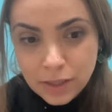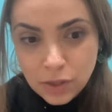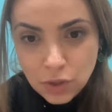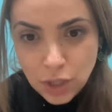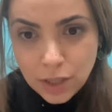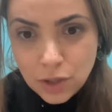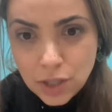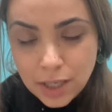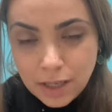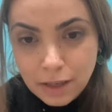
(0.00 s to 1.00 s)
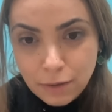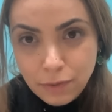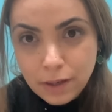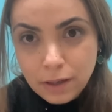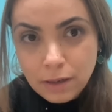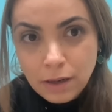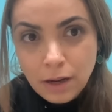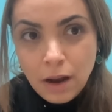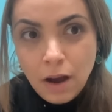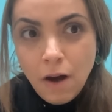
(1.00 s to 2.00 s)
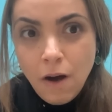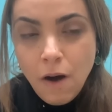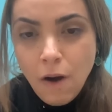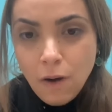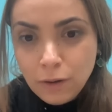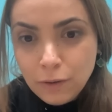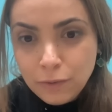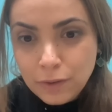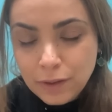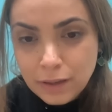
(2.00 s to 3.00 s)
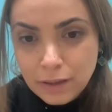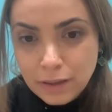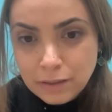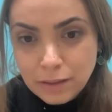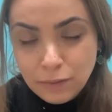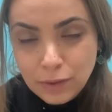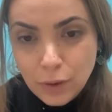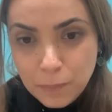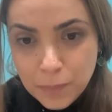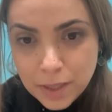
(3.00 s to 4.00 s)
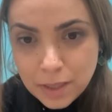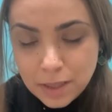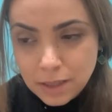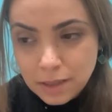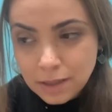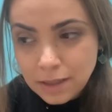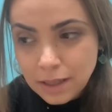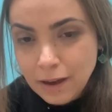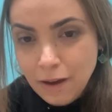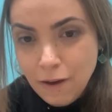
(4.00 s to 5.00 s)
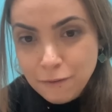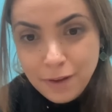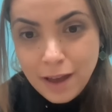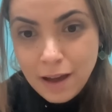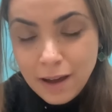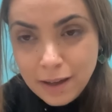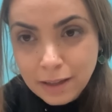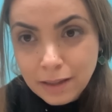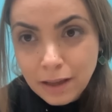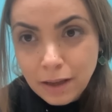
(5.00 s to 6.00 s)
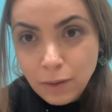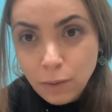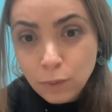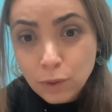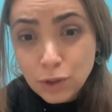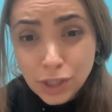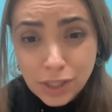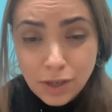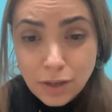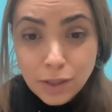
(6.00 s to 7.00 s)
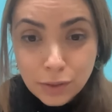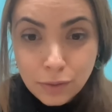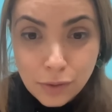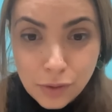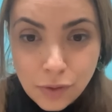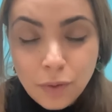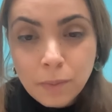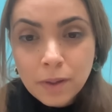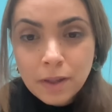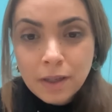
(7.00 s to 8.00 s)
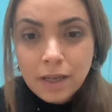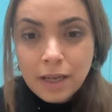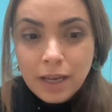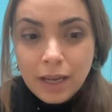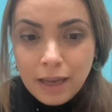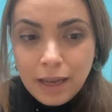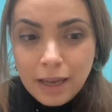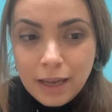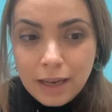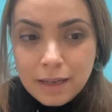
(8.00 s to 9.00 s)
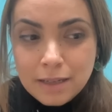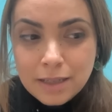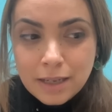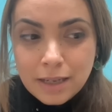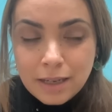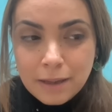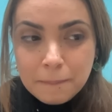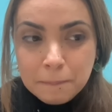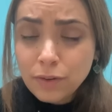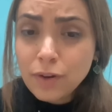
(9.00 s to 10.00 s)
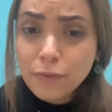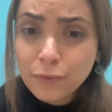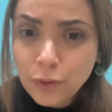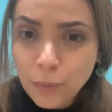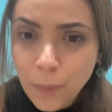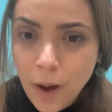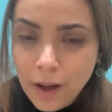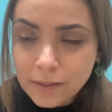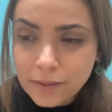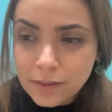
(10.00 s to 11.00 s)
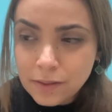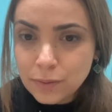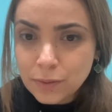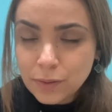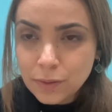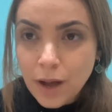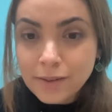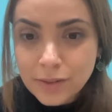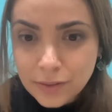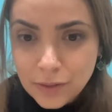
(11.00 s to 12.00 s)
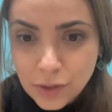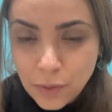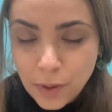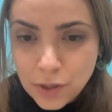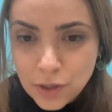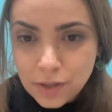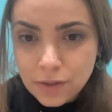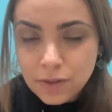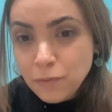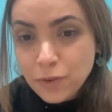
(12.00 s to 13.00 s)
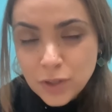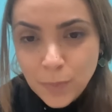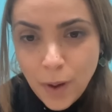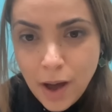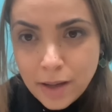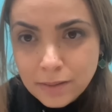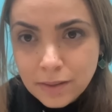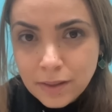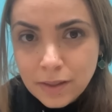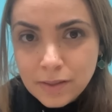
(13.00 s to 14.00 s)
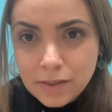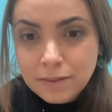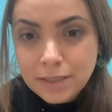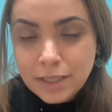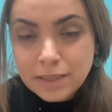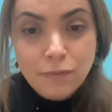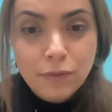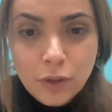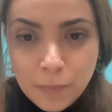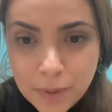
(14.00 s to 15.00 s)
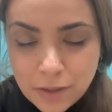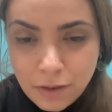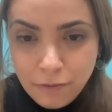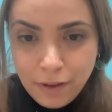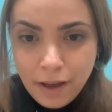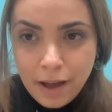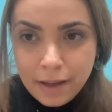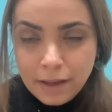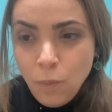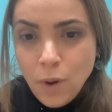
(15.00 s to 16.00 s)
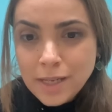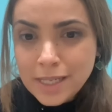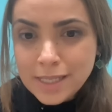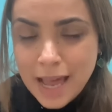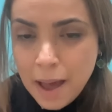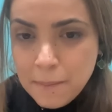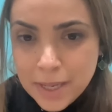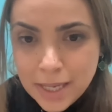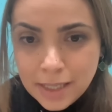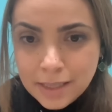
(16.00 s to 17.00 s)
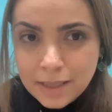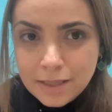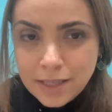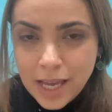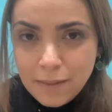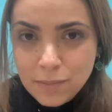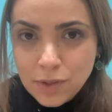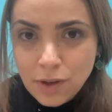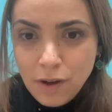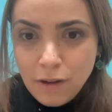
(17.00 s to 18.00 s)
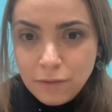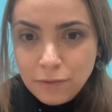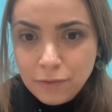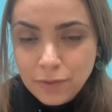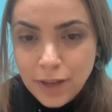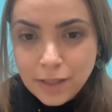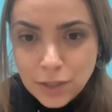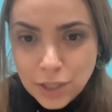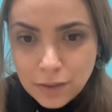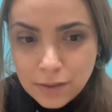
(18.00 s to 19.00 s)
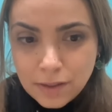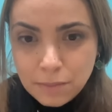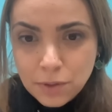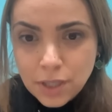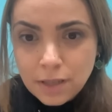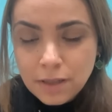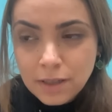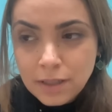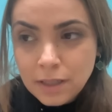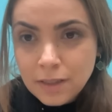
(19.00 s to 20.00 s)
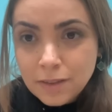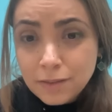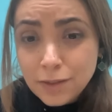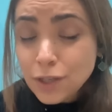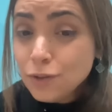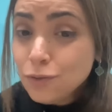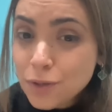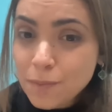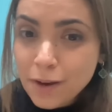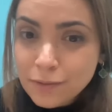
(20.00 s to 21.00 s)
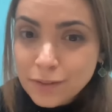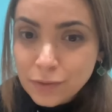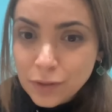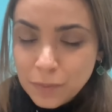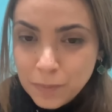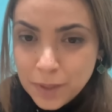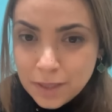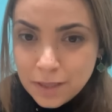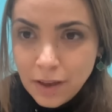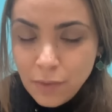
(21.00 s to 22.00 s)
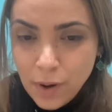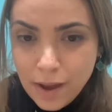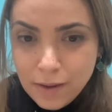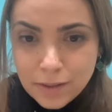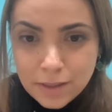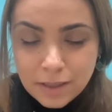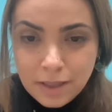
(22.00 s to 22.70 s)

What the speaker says: is changing given all of the development of AI that we're just starting to consume. And there are a few parts to answer these questions. First part is the development of AI. What does that mean in terms of energy consumption? There's a huge amount of development around